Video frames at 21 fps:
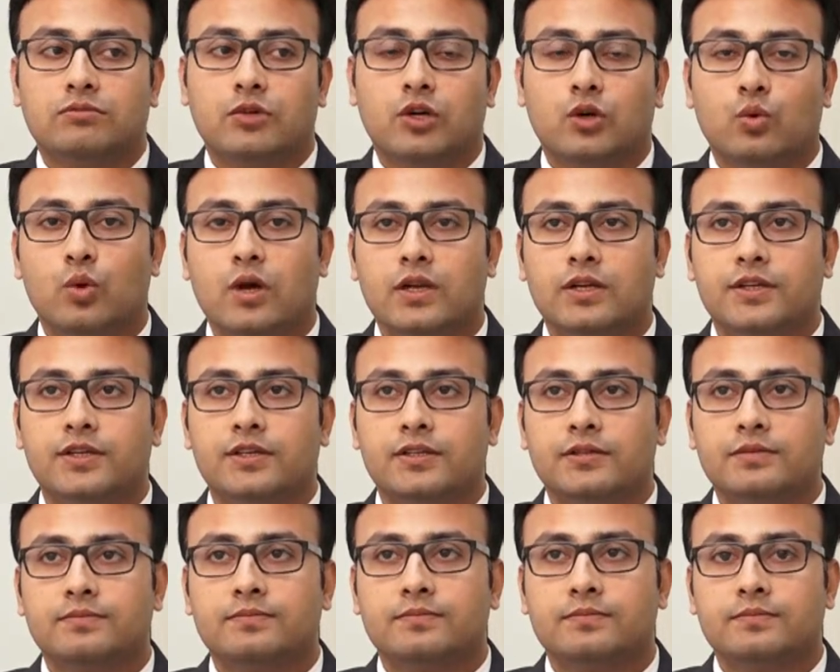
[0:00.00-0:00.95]
1 year.
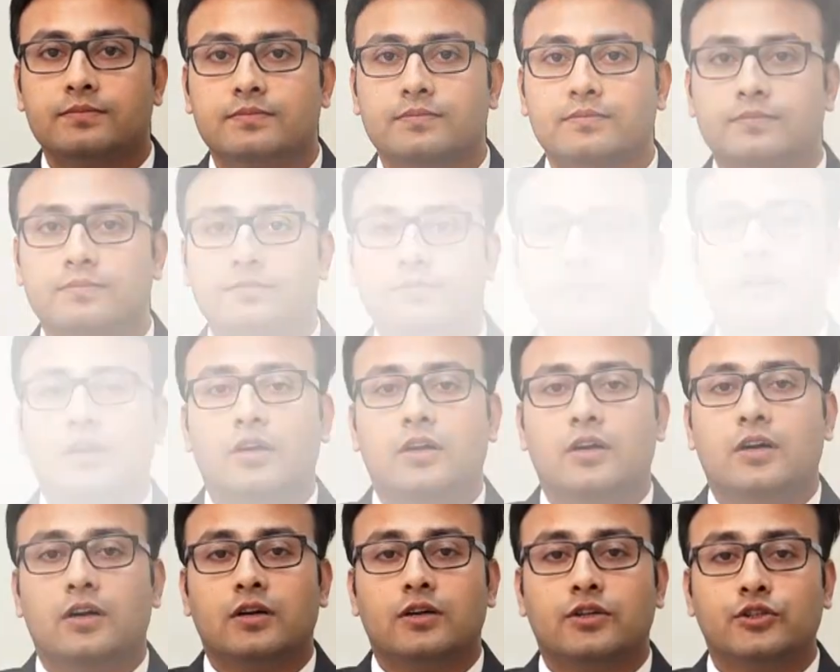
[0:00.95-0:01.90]

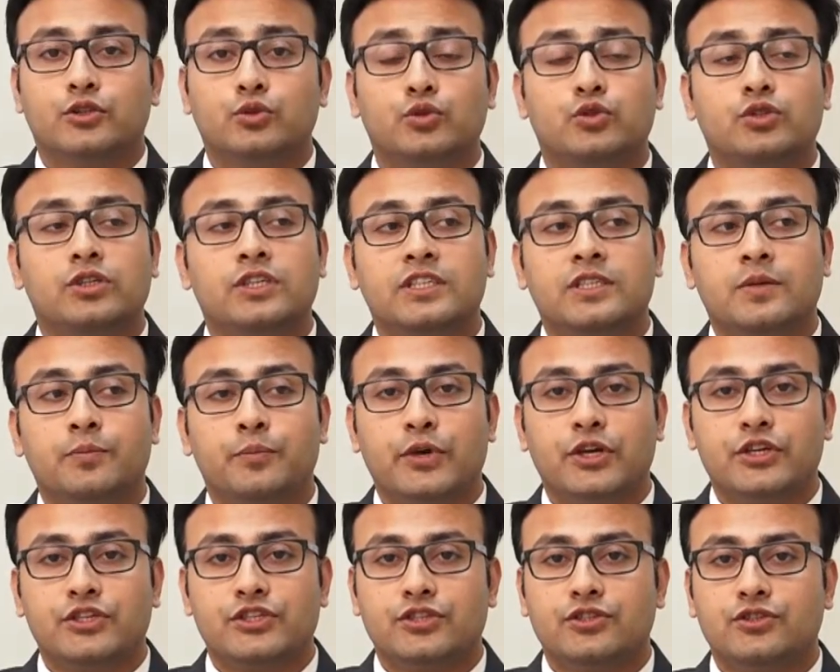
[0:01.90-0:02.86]
Usually the
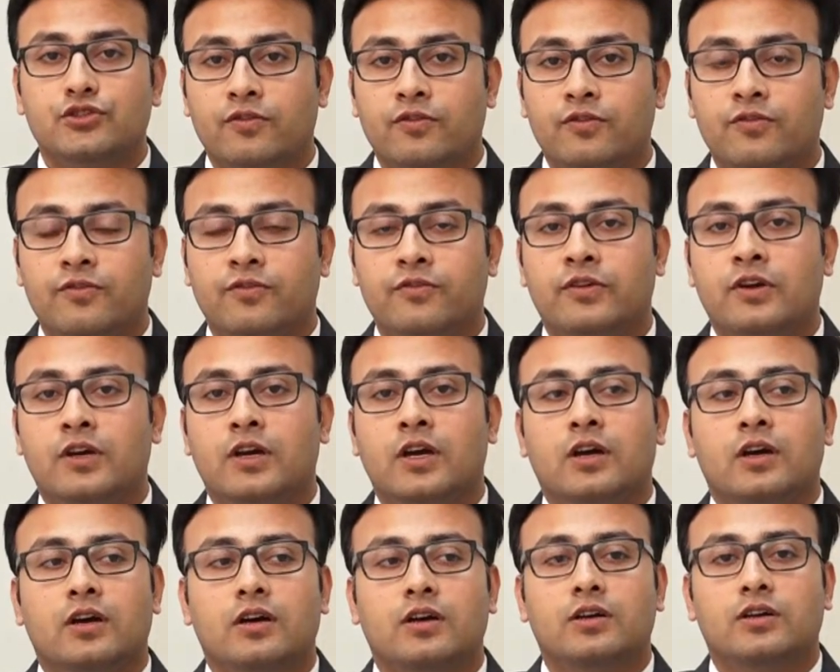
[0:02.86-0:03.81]
patients of
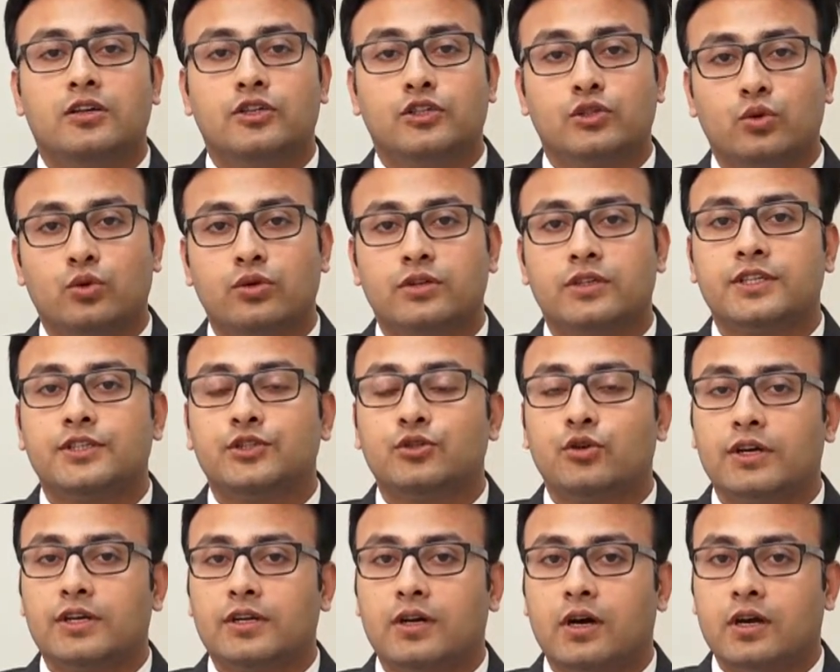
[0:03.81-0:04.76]
shoulder
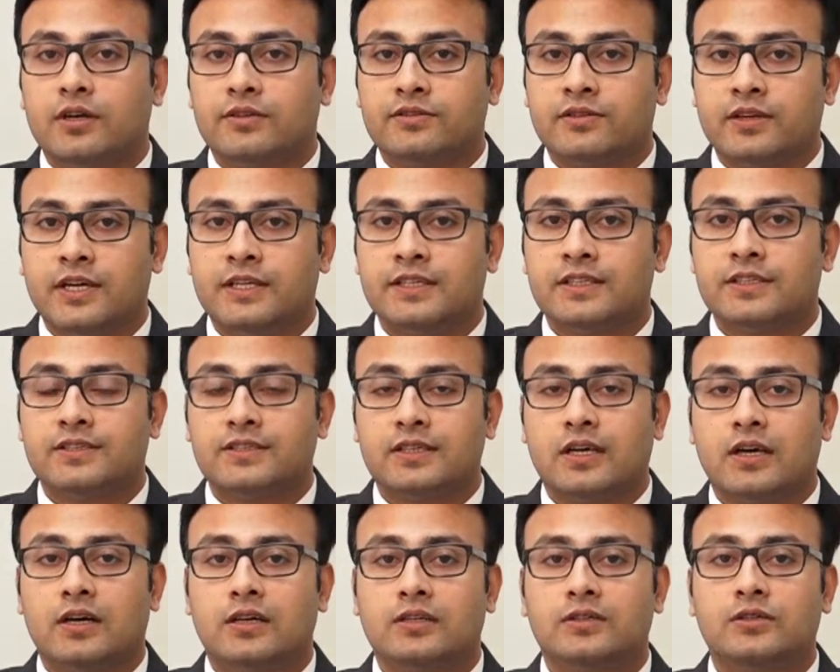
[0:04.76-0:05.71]
joint arthritis
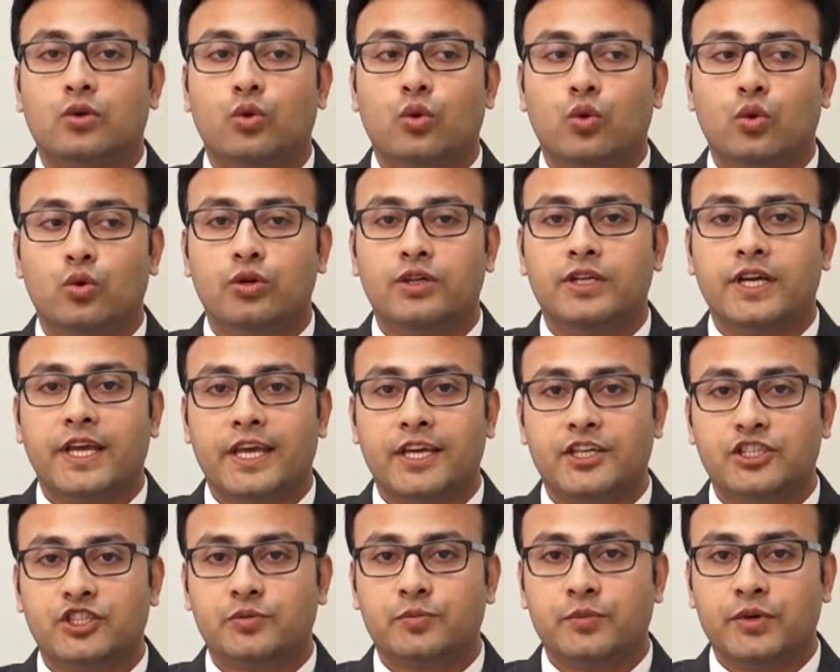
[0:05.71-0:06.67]
are old
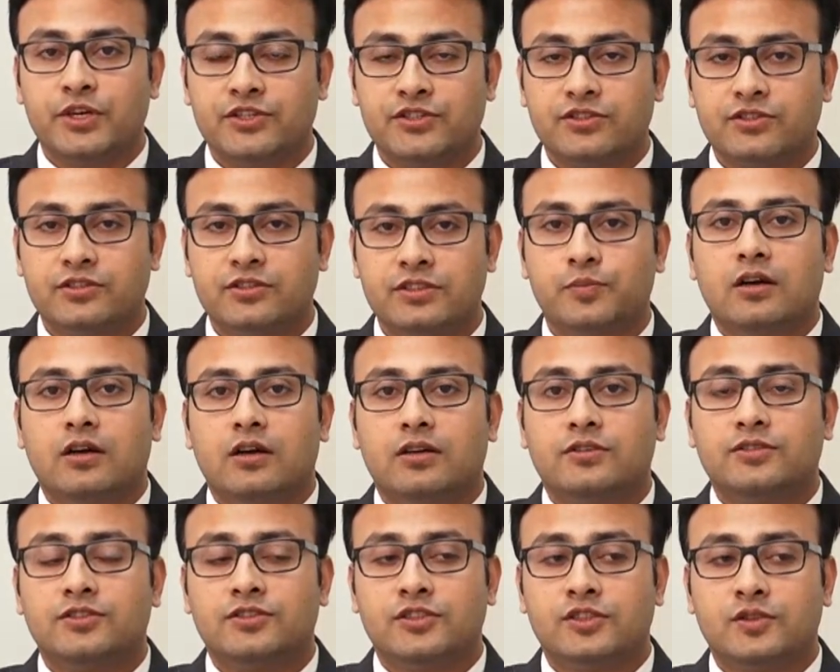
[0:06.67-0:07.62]
age patients.
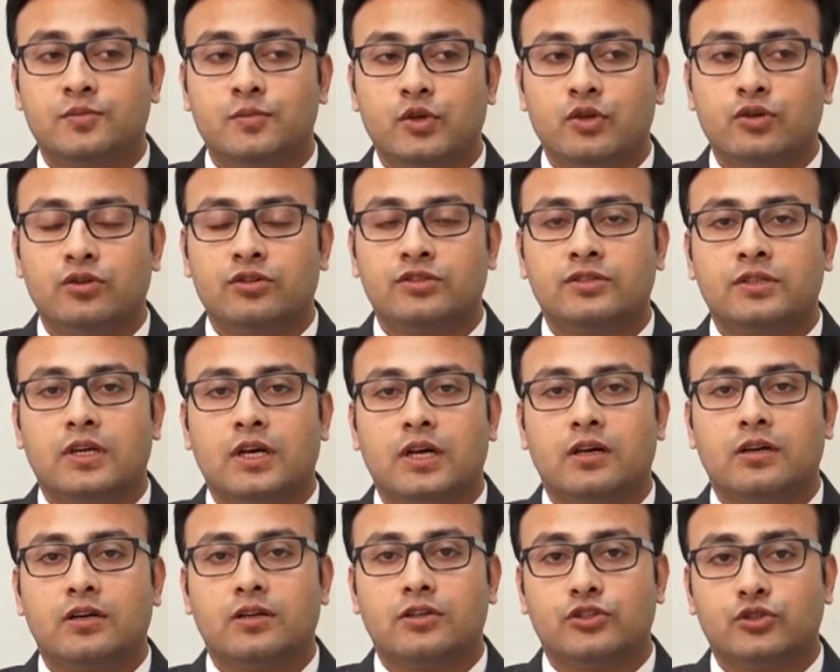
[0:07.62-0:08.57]
This is because
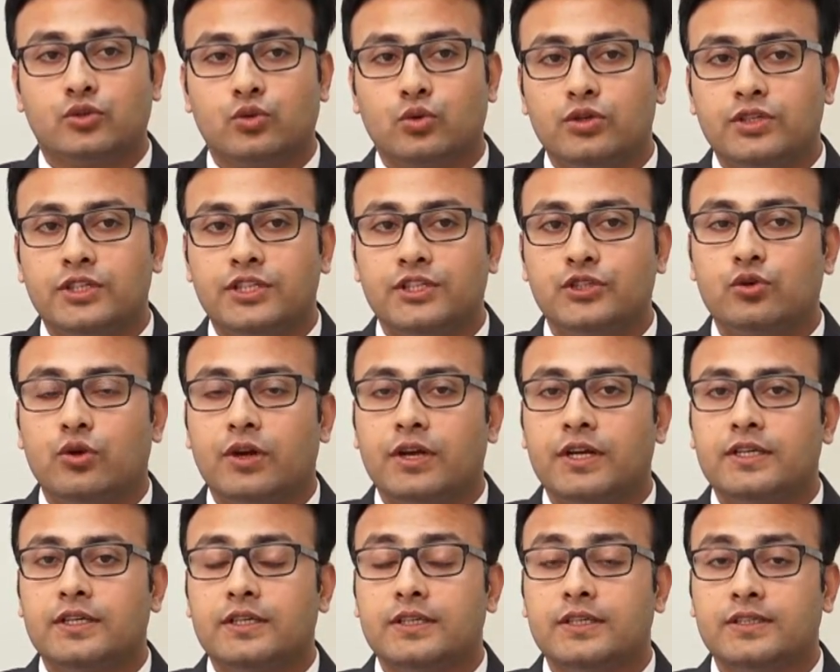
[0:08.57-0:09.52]
shoulder
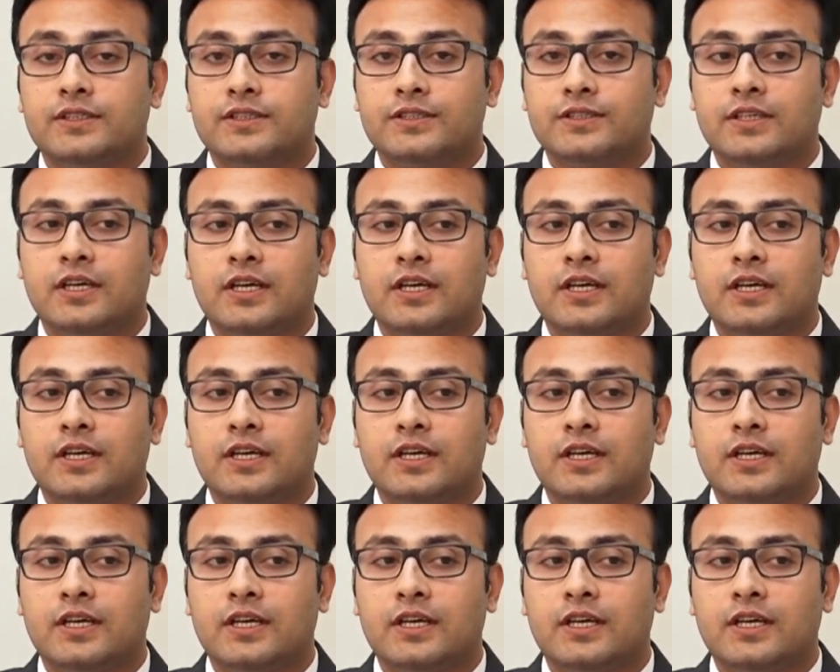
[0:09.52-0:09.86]
joint is